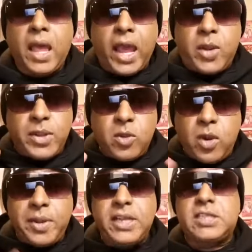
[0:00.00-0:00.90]
And when the
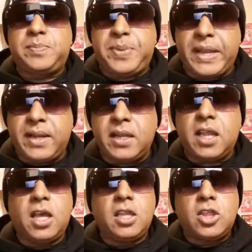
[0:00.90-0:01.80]
woman is
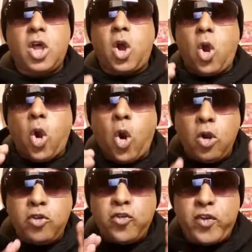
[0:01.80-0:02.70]
pregnant, the
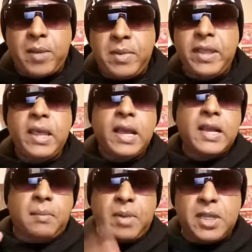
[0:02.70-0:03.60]
whole family
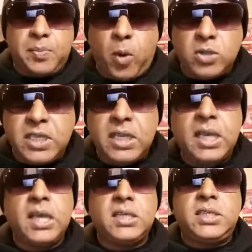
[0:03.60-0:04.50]
come by the posy,